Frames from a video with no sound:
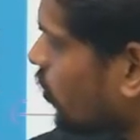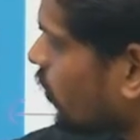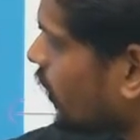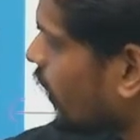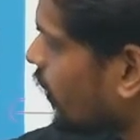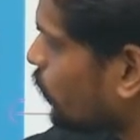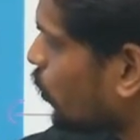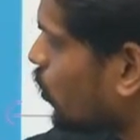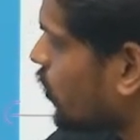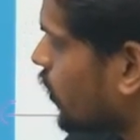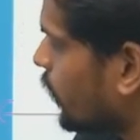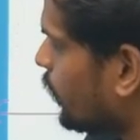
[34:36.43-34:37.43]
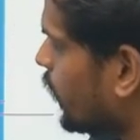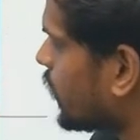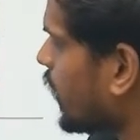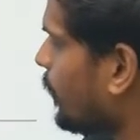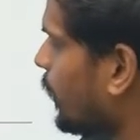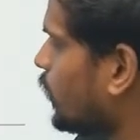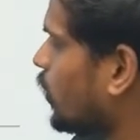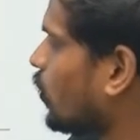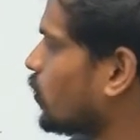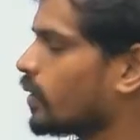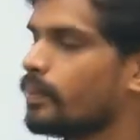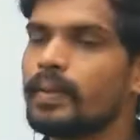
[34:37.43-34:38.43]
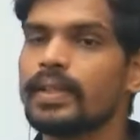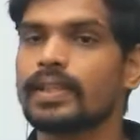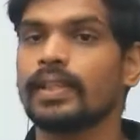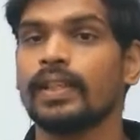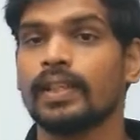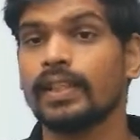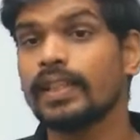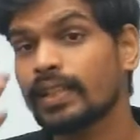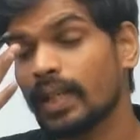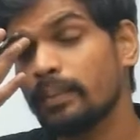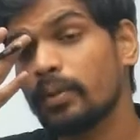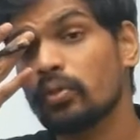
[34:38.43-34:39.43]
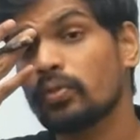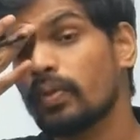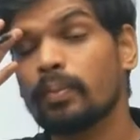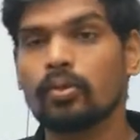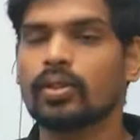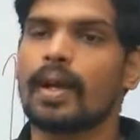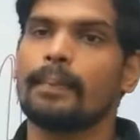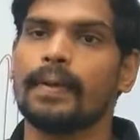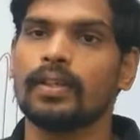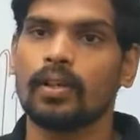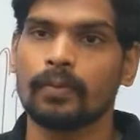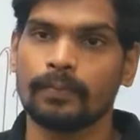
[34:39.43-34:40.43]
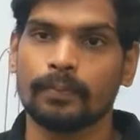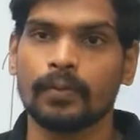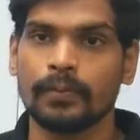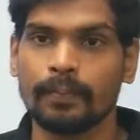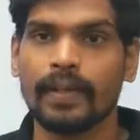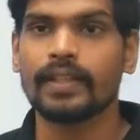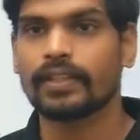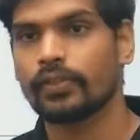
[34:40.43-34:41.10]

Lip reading: So there are both symbols, up and down symbols. These can be used for both up and down movement.